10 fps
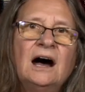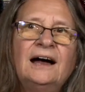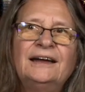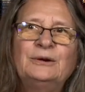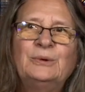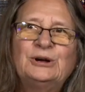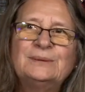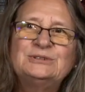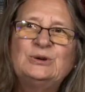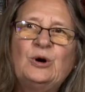Hi,
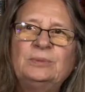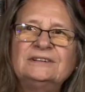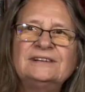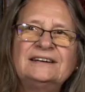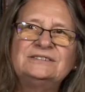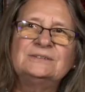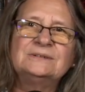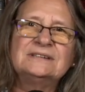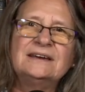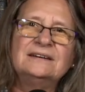welcome to Hope in the Light of
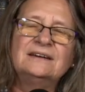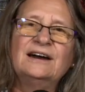Suicide.